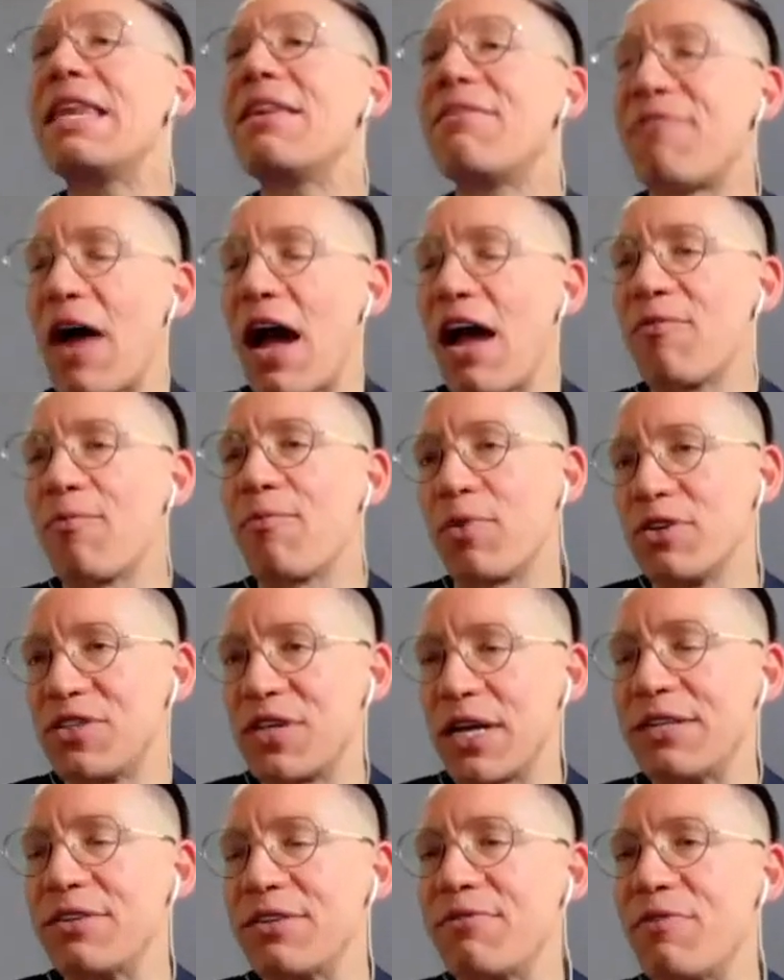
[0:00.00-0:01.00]

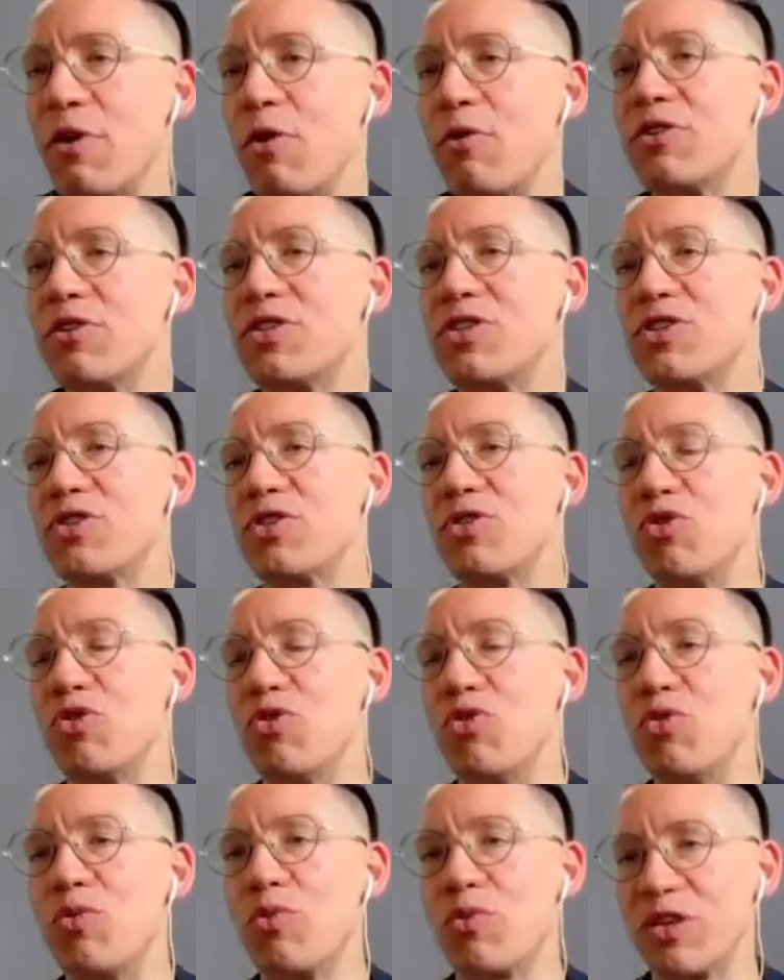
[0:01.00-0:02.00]
85% of folks
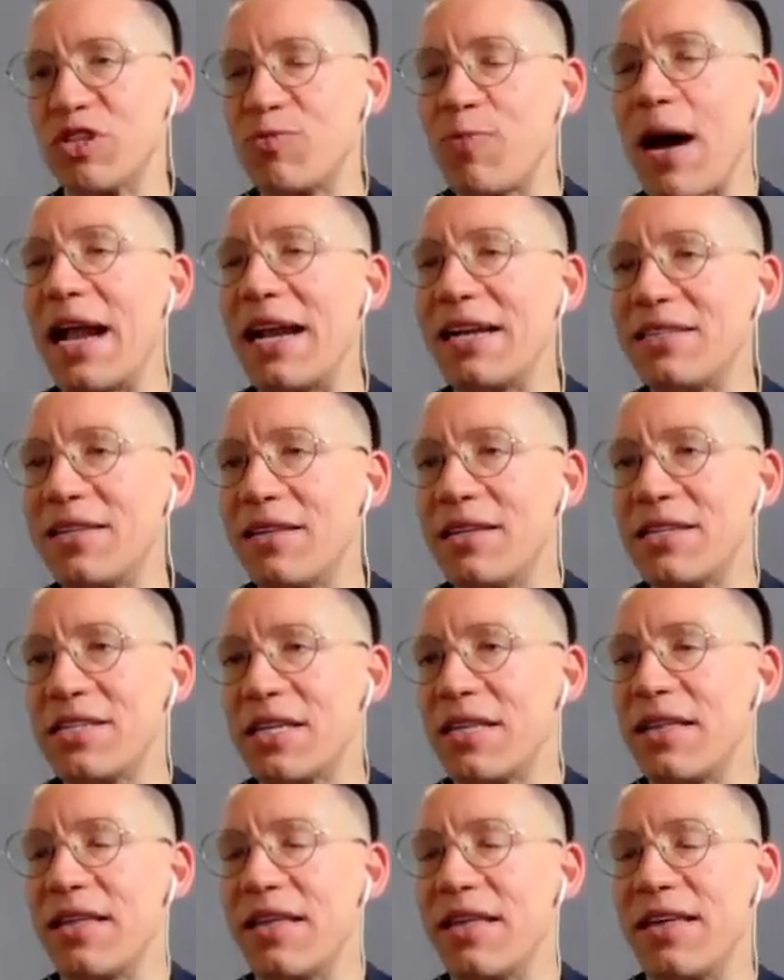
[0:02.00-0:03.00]
who responded to this
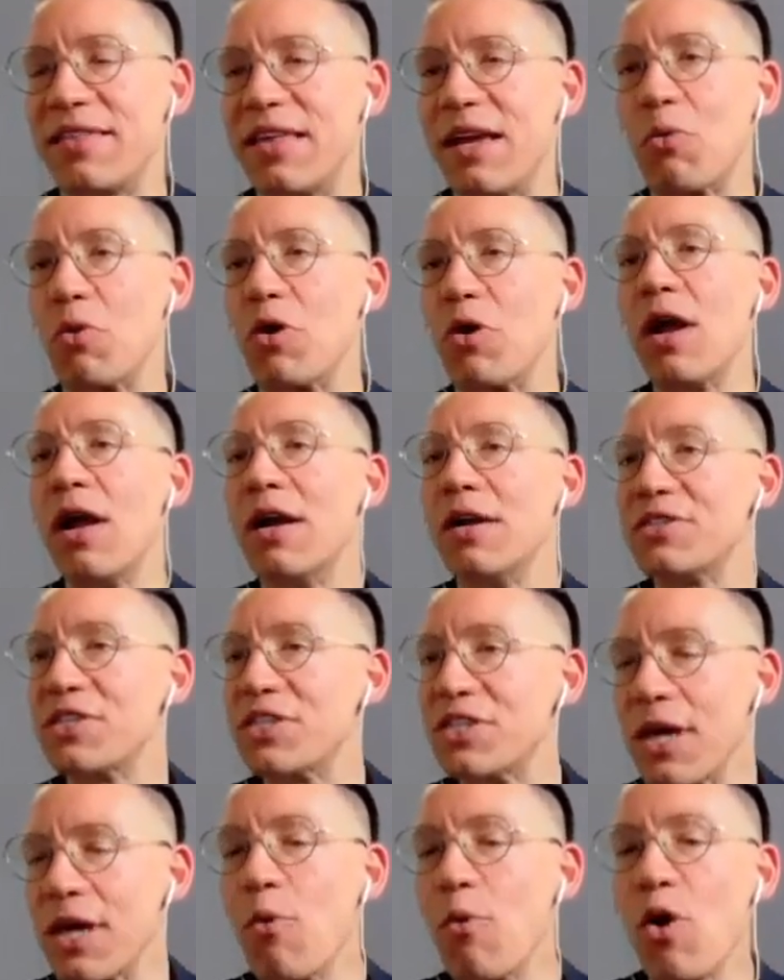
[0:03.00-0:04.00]
said that they were
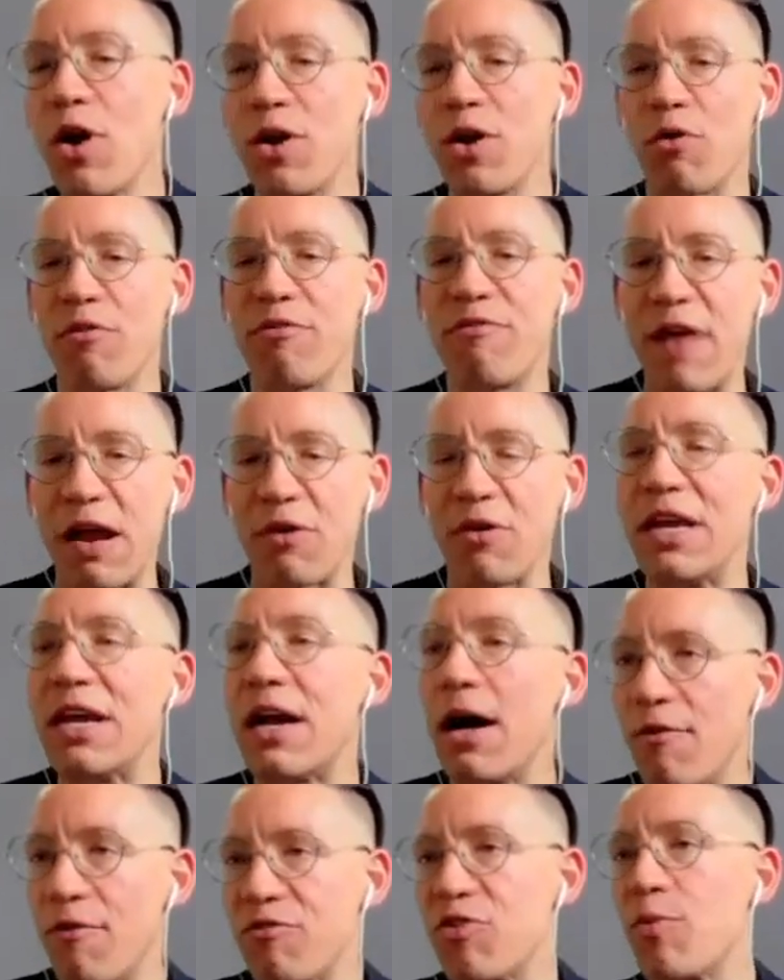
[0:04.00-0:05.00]
somewhat or very
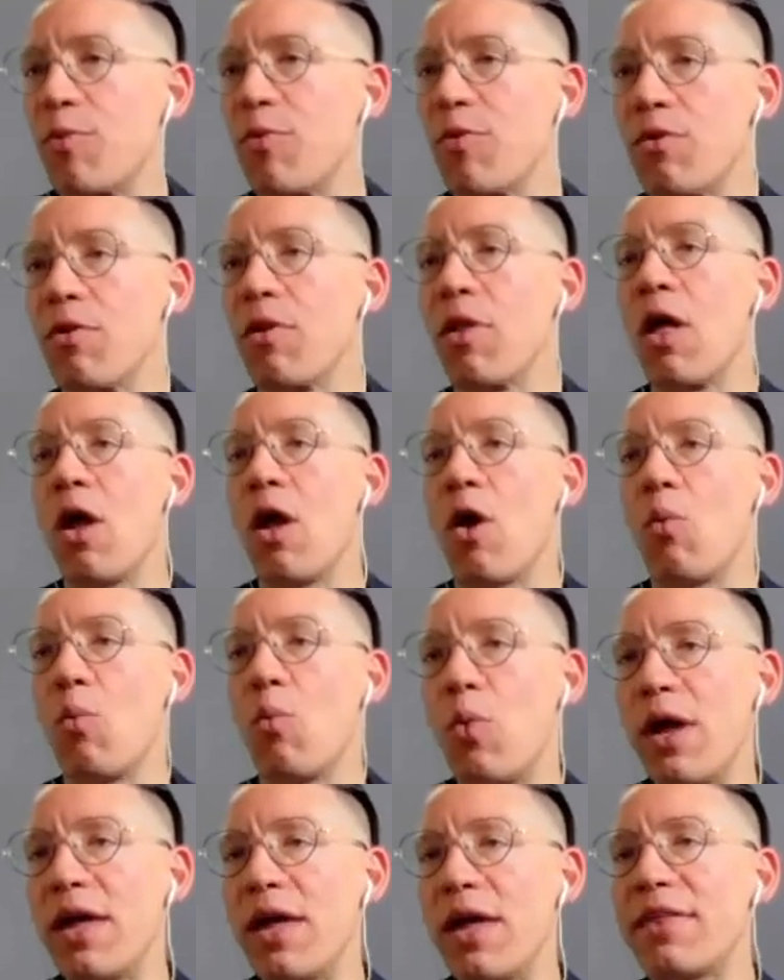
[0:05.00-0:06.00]
comfortable
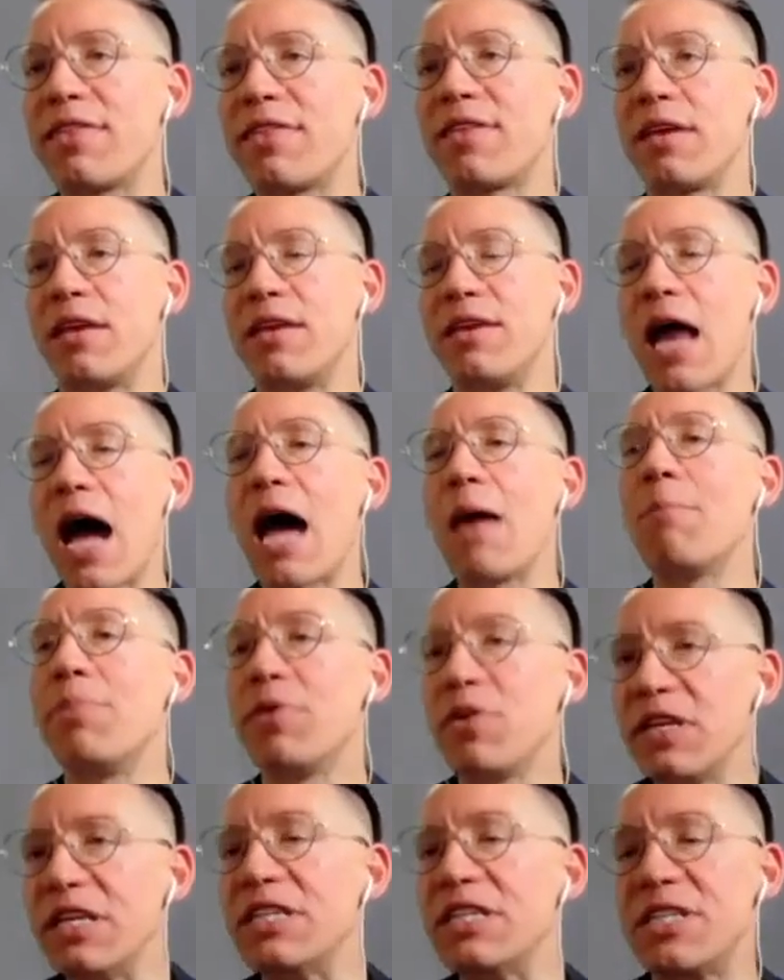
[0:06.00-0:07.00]
with
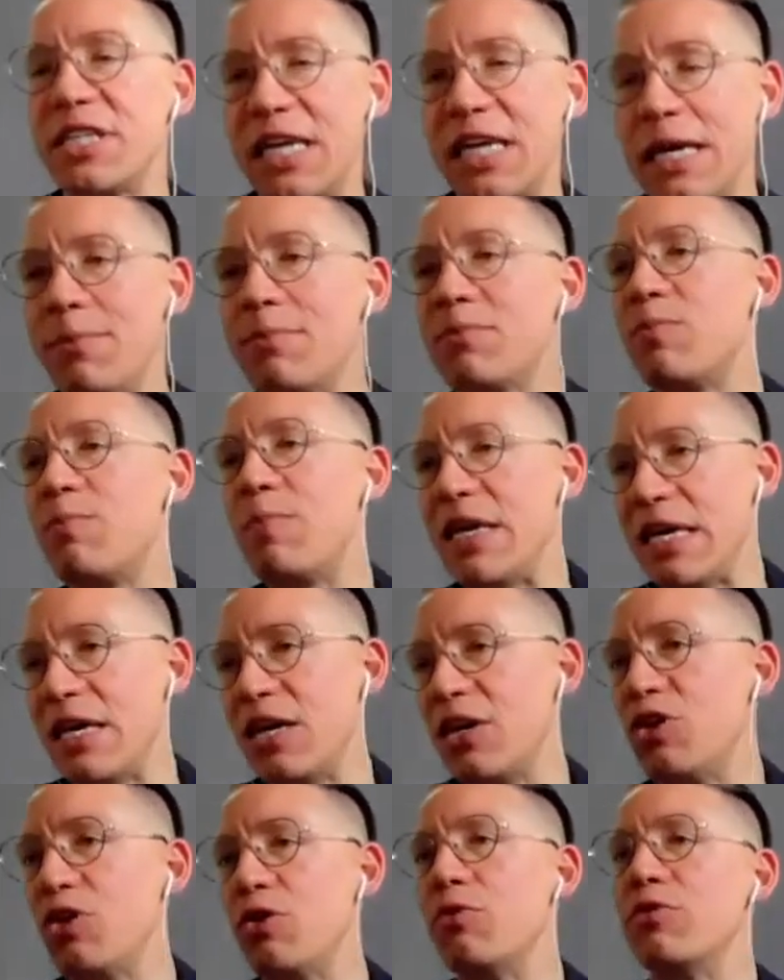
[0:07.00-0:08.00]
non-police teams
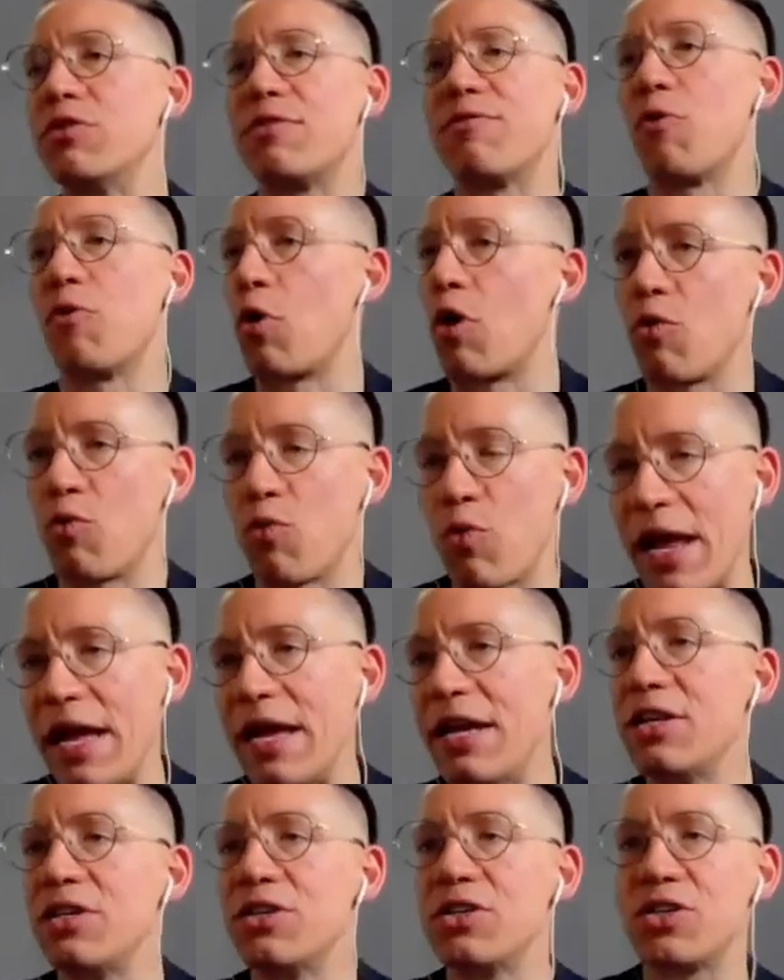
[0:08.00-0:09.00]
being used for a
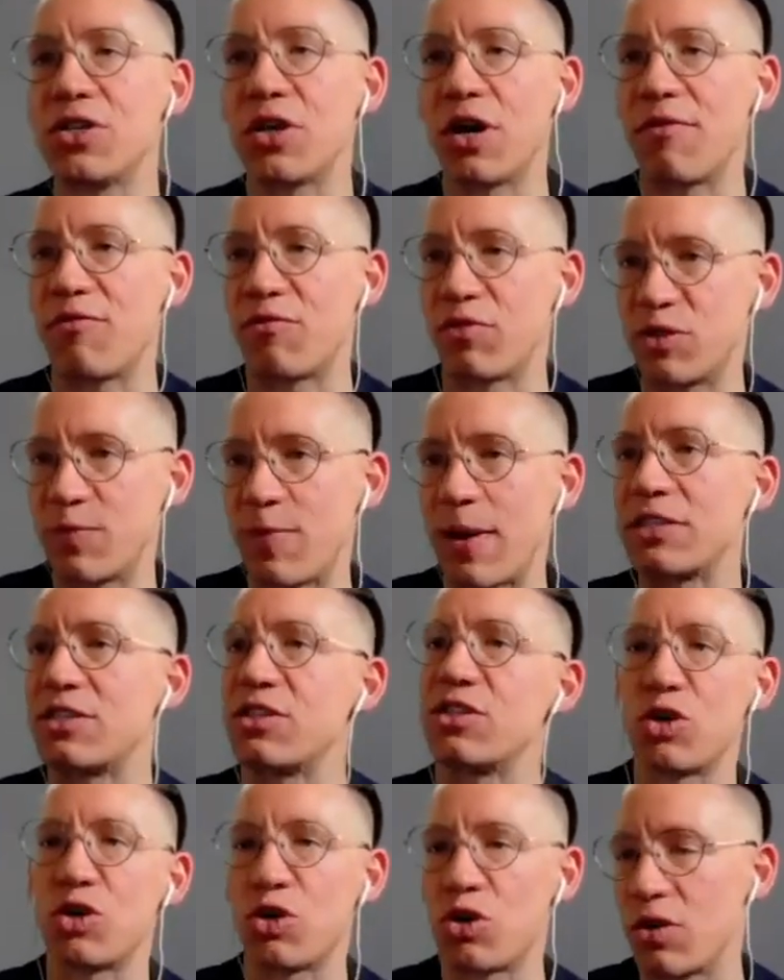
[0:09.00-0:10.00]
range of
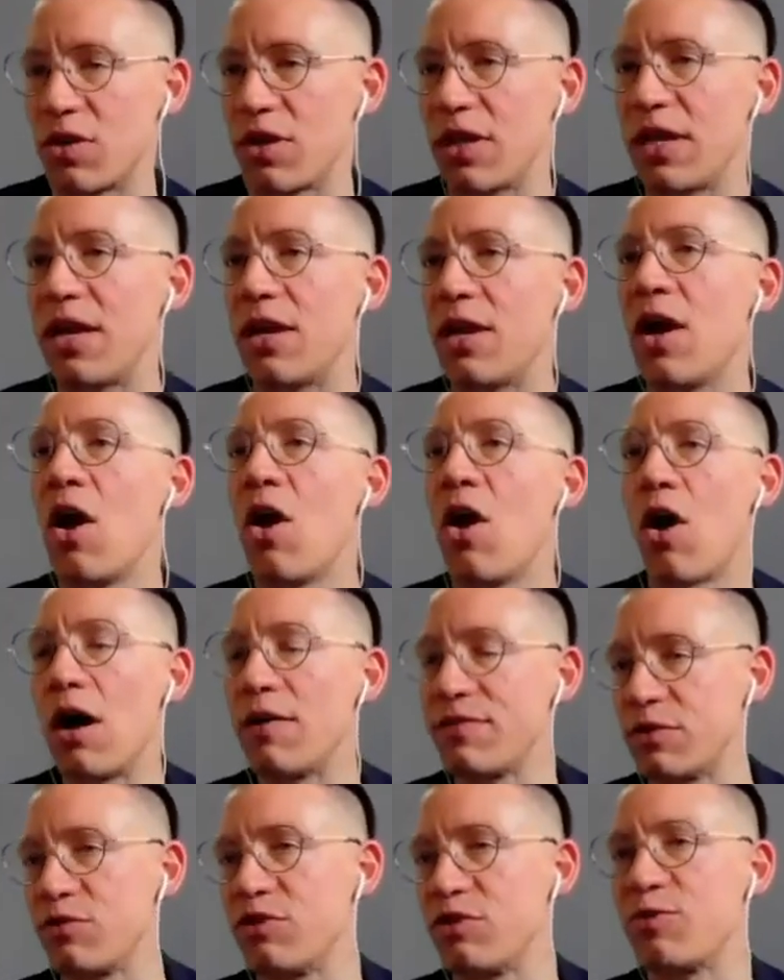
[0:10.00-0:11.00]
responses currently
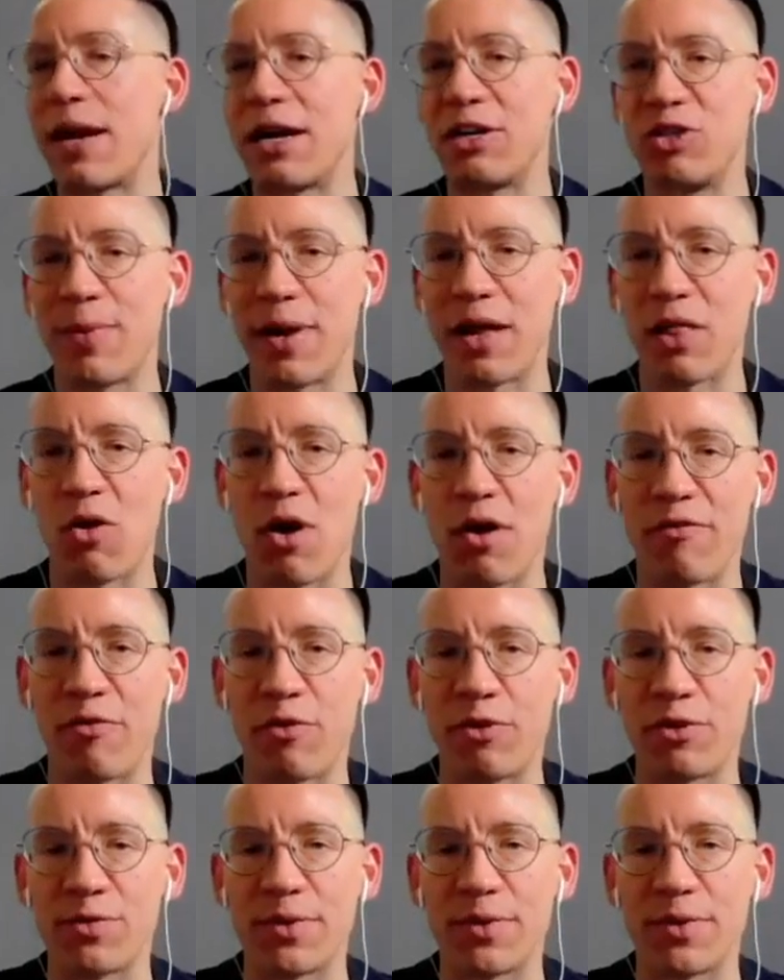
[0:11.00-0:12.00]
often responded to by law
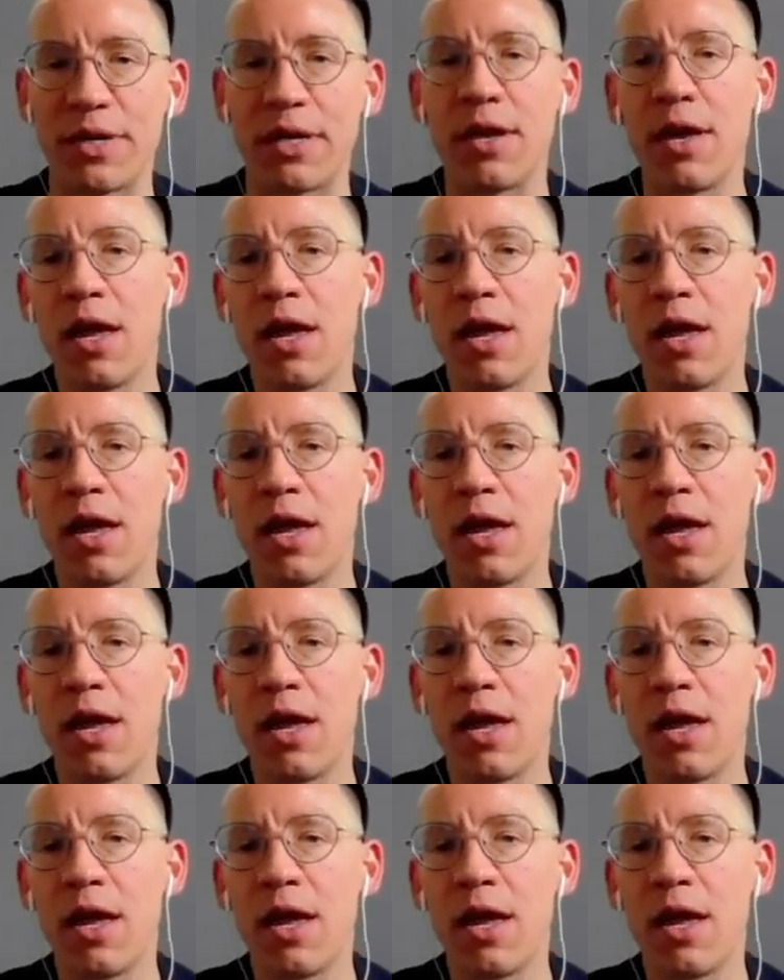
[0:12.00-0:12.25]
enforcement.